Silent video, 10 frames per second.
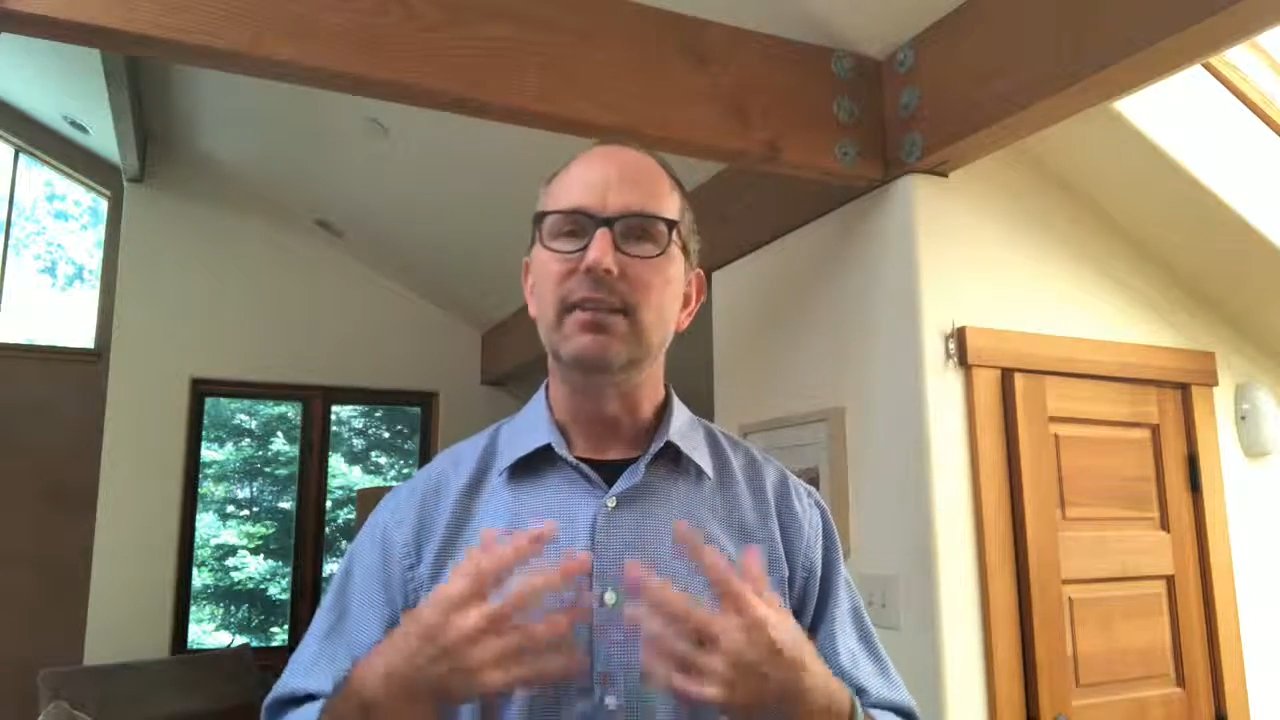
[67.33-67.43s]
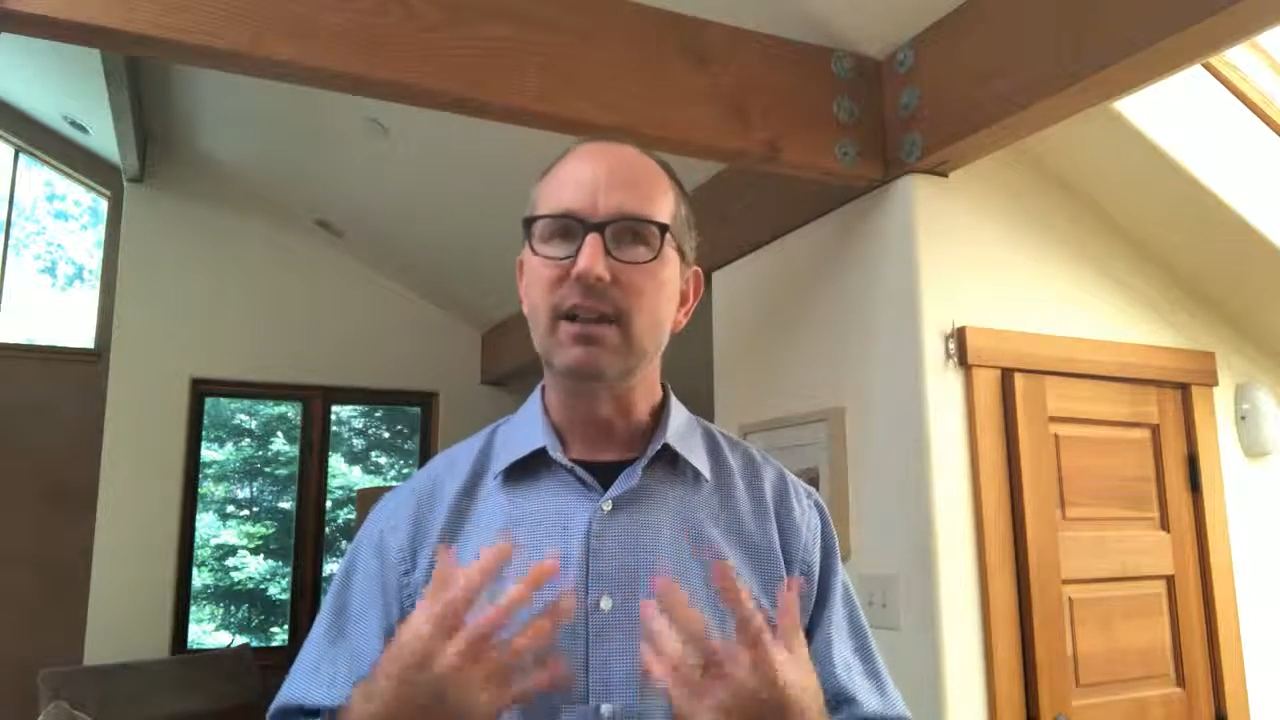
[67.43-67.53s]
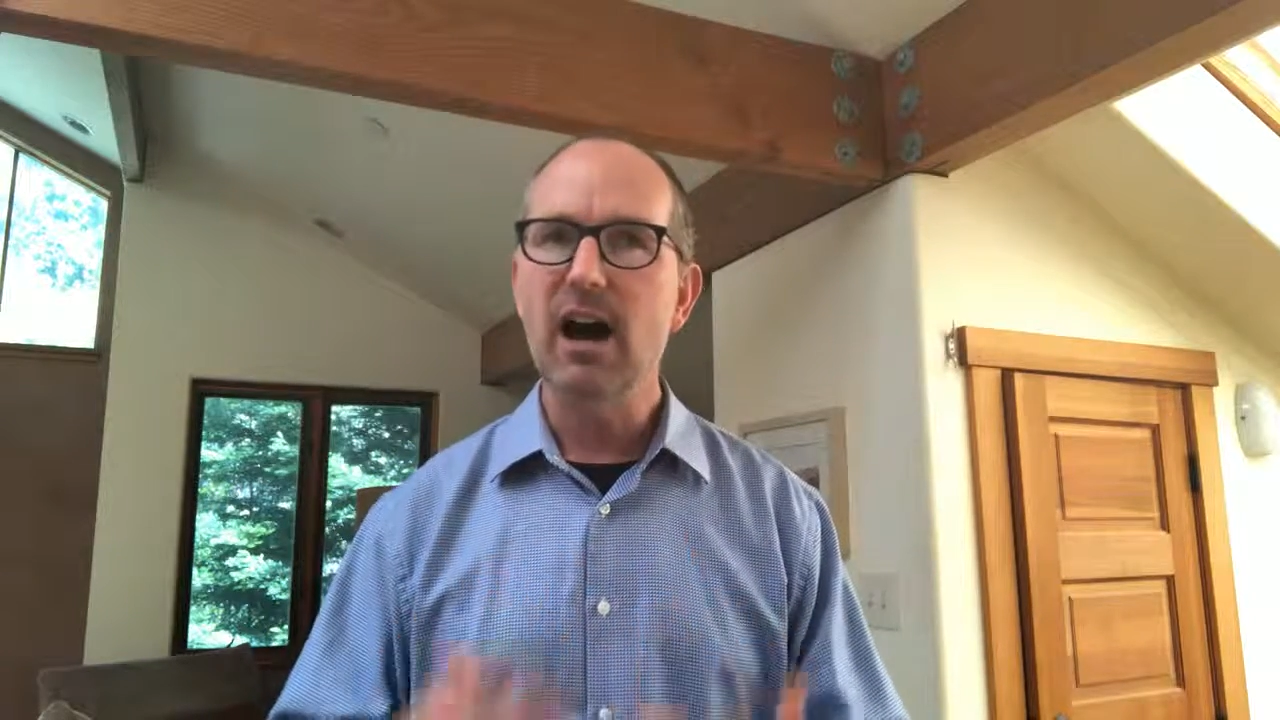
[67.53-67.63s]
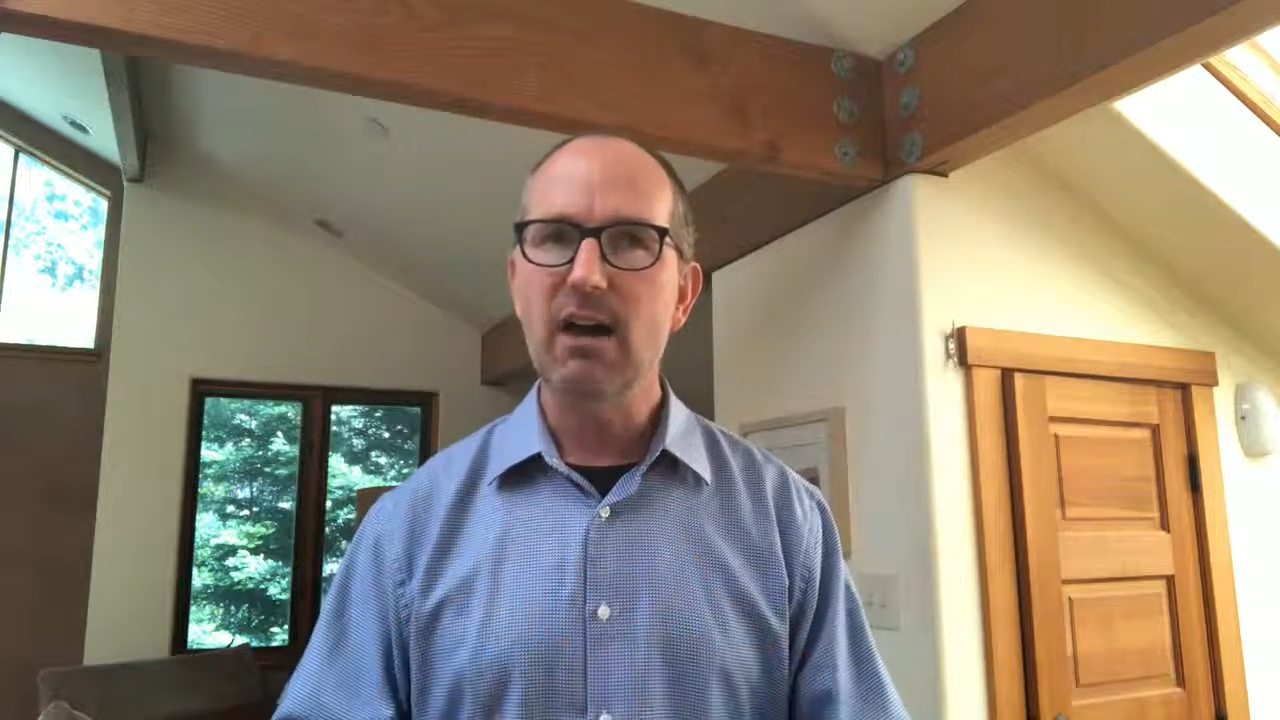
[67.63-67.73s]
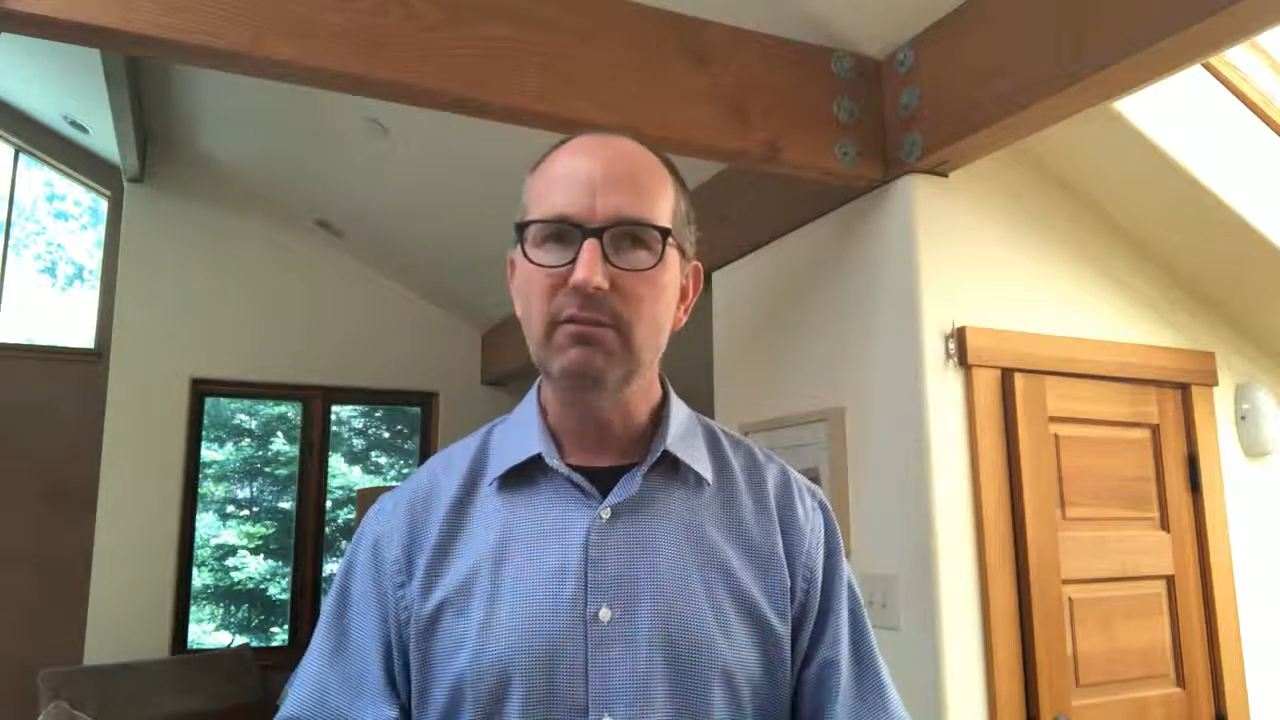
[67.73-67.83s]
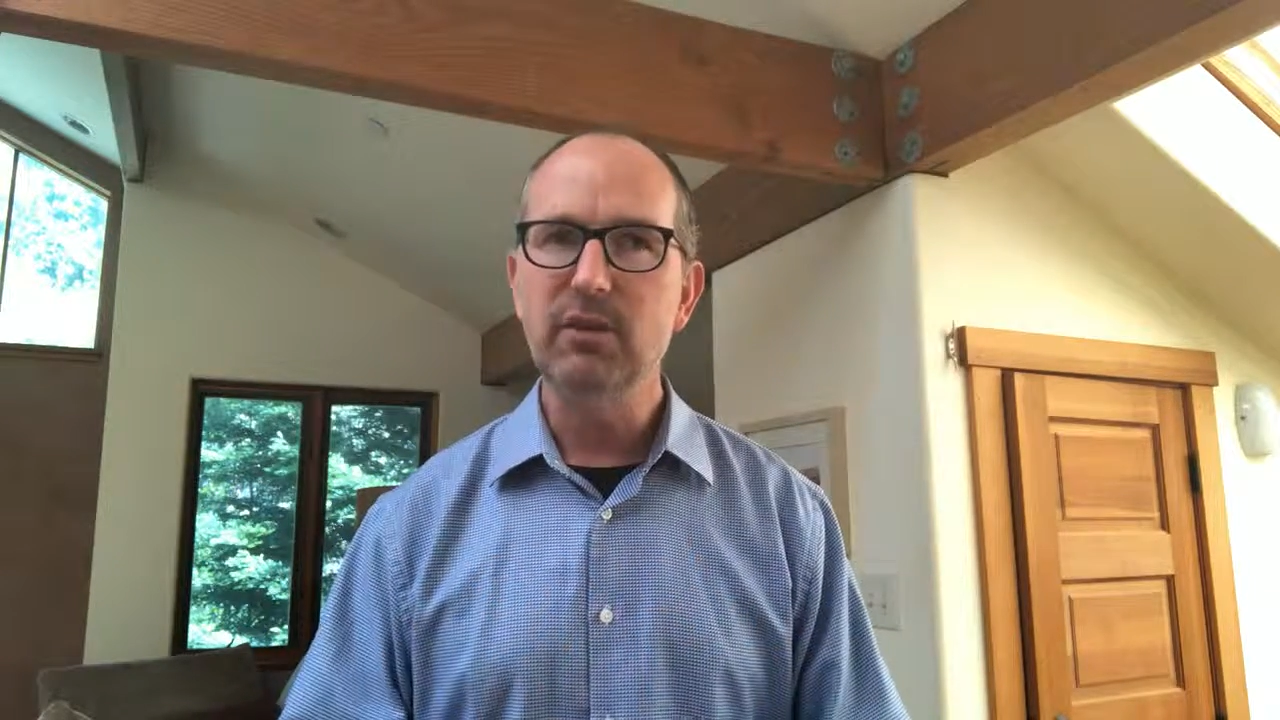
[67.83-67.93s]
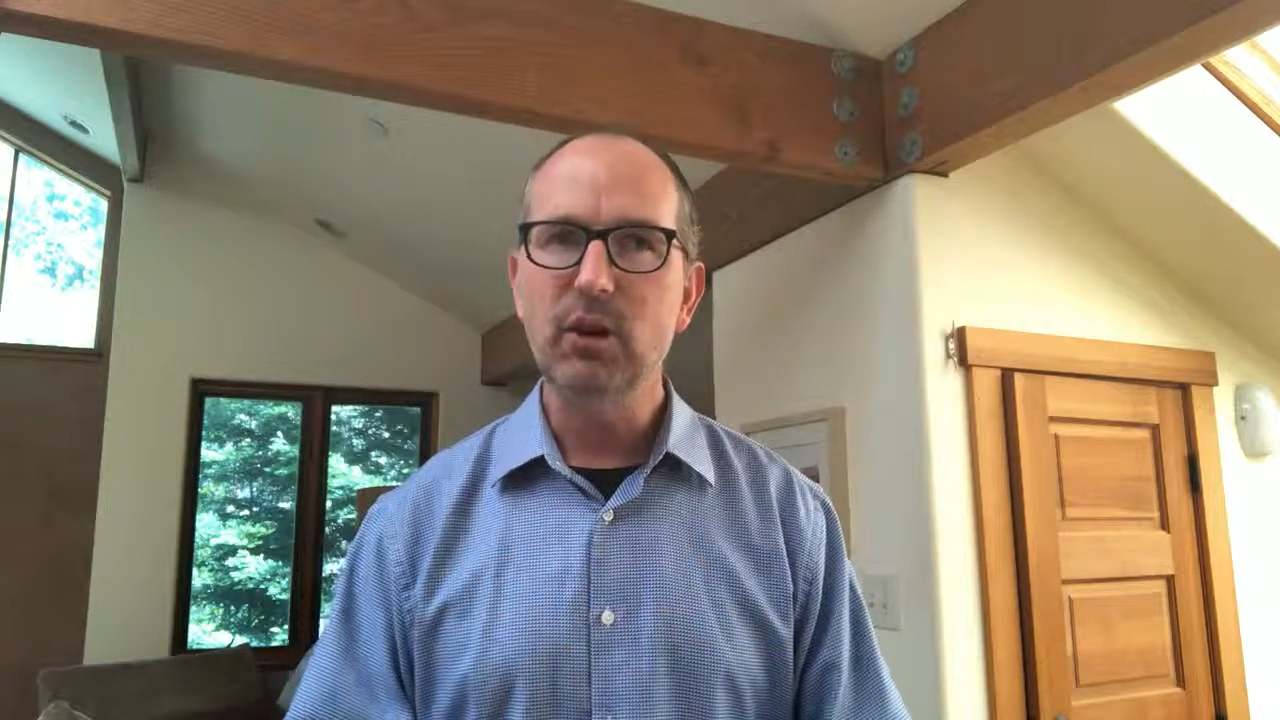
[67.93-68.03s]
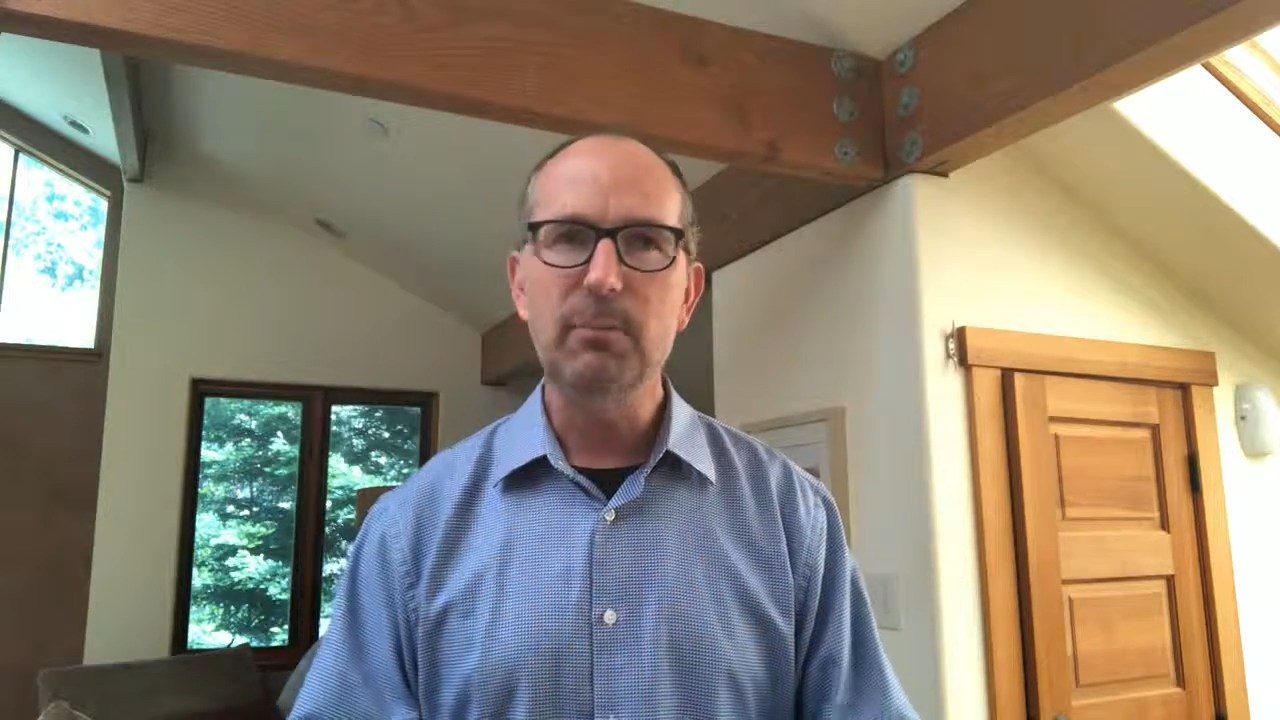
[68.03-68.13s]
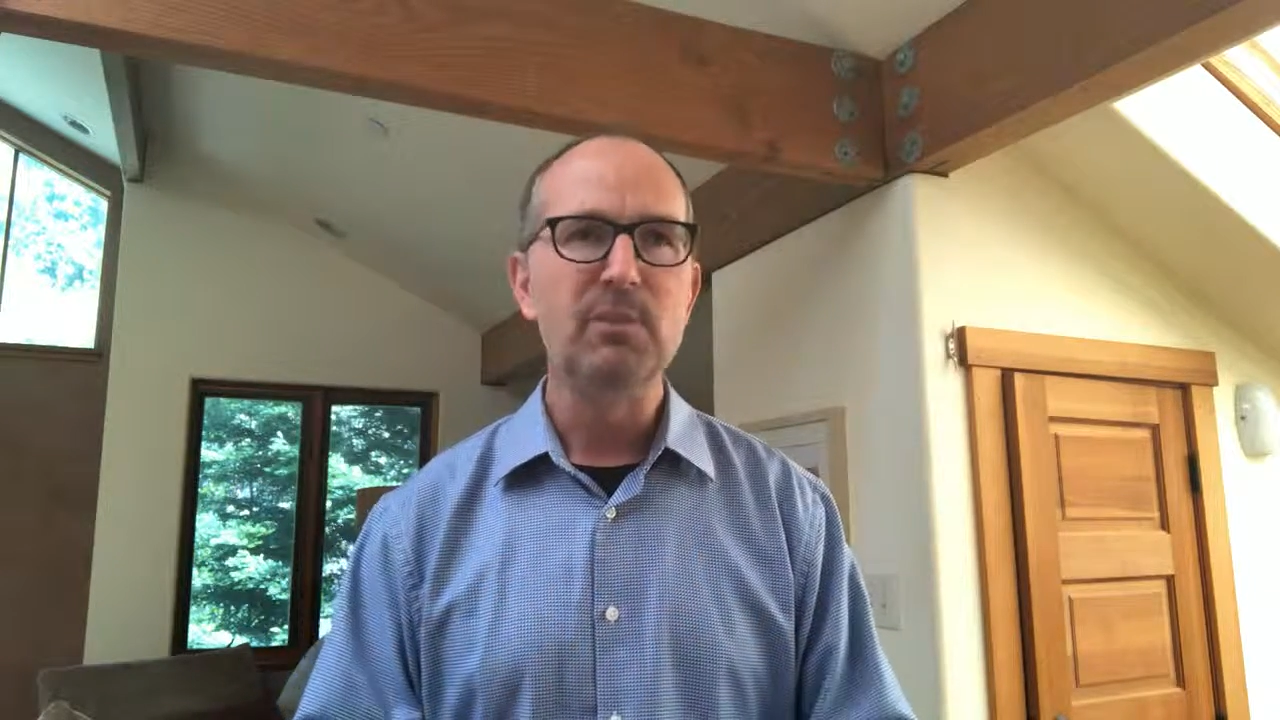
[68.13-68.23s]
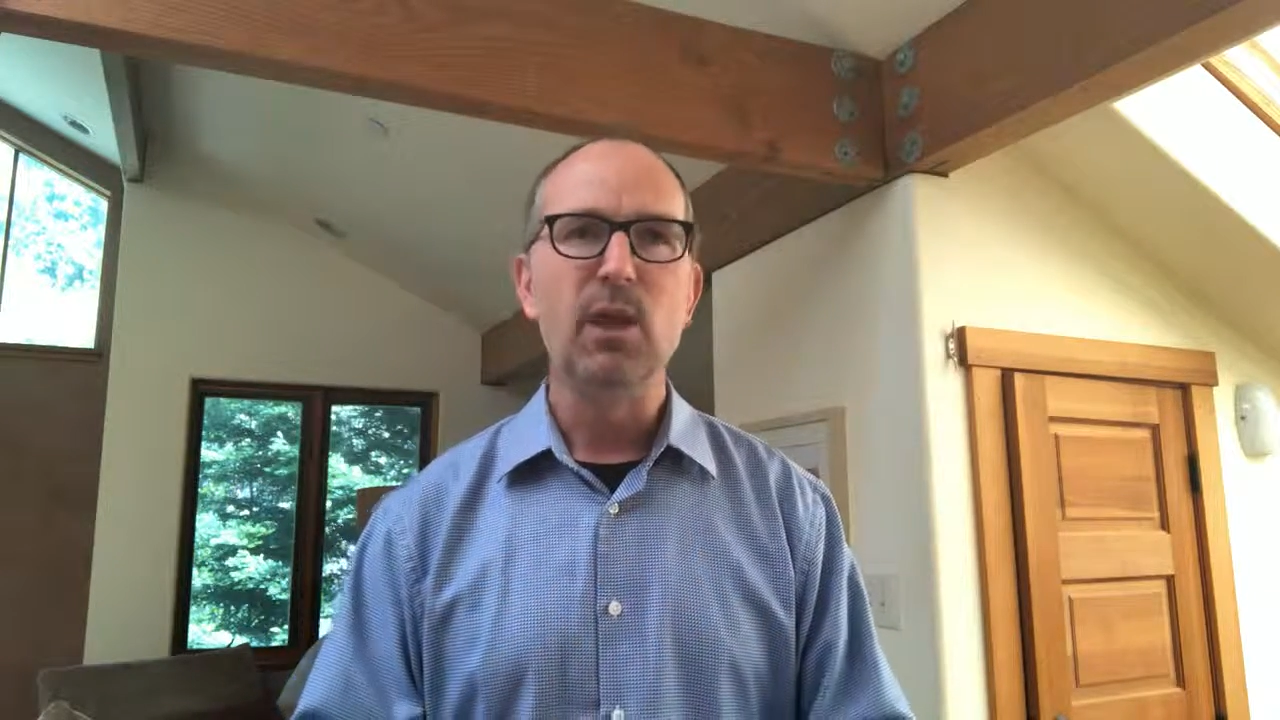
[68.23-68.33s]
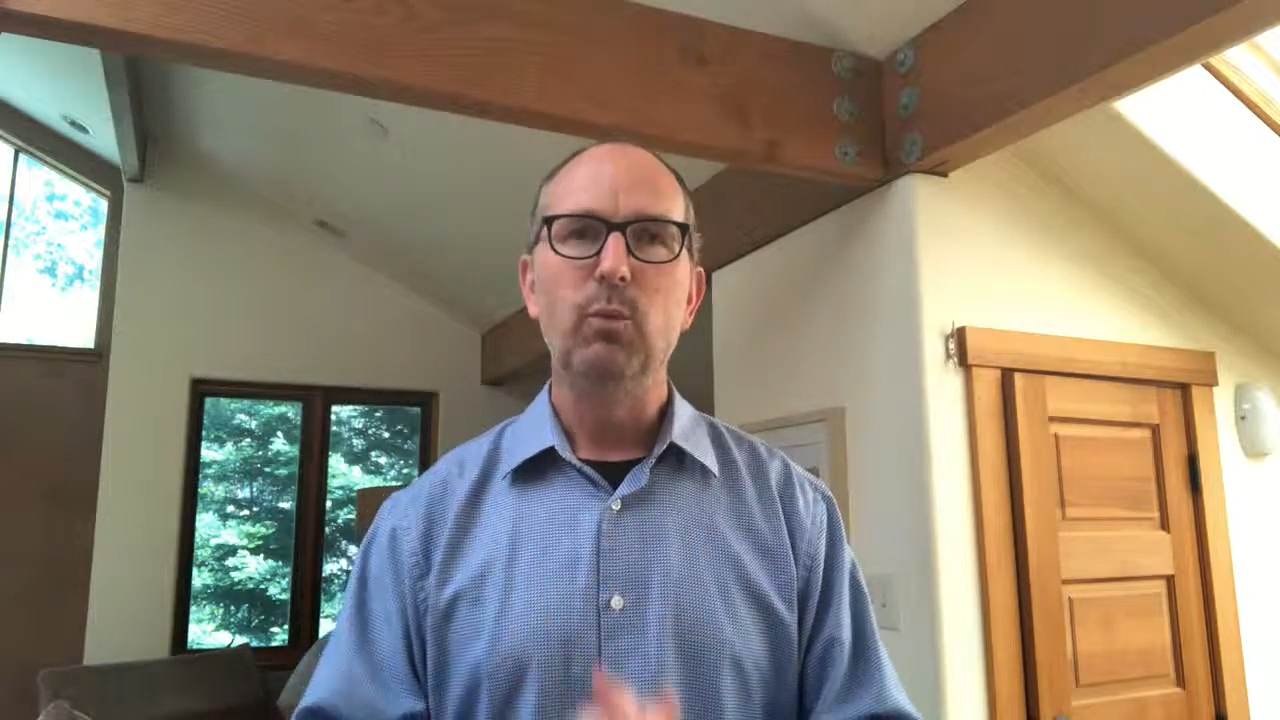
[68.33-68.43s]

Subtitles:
novel,